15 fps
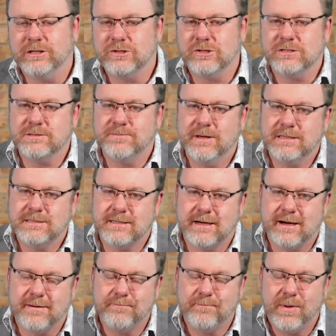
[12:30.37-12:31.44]
It just means
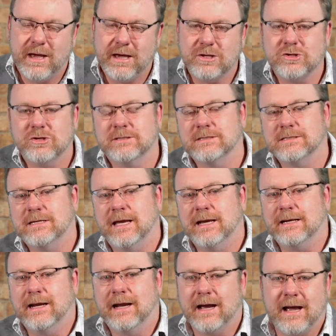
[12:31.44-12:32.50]
that our passions
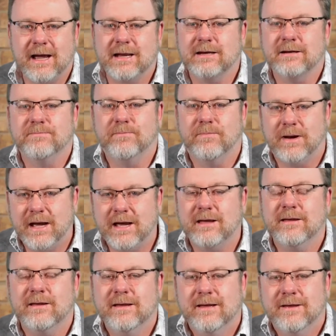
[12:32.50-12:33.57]
get guided
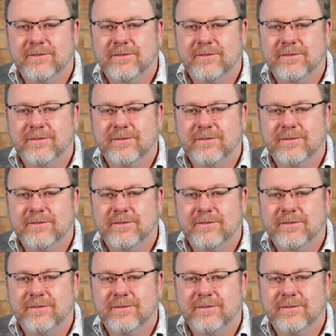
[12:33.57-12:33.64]
by